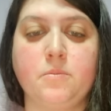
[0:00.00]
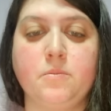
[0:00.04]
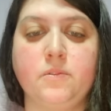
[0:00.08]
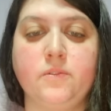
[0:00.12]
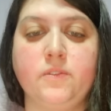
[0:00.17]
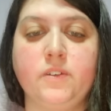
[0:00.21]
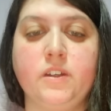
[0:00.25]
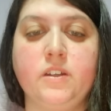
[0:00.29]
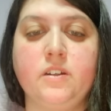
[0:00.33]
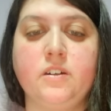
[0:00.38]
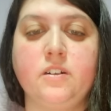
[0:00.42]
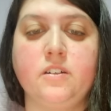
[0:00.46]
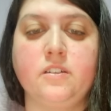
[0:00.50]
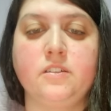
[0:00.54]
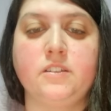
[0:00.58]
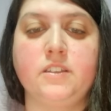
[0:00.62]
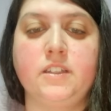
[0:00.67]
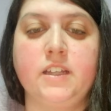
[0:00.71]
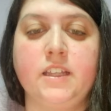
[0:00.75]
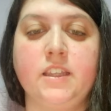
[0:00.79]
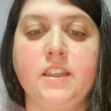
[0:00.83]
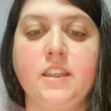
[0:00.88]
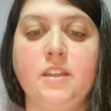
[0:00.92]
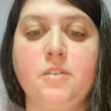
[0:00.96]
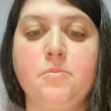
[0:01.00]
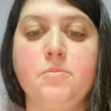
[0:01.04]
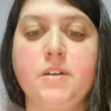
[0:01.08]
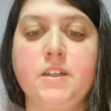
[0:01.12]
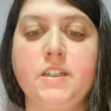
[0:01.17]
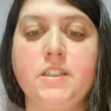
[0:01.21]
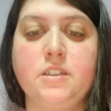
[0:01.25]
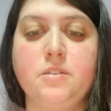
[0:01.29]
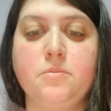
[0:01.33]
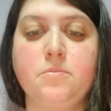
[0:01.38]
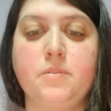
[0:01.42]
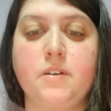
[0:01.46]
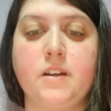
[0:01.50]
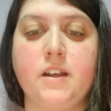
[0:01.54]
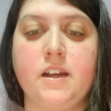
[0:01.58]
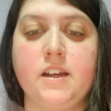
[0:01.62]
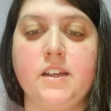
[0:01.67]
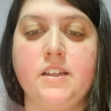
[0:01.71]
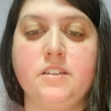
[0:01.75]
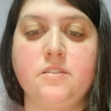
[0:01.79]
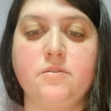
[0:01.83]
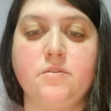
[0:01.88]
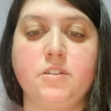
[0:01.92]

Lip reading: movie called Deadly by Surprise,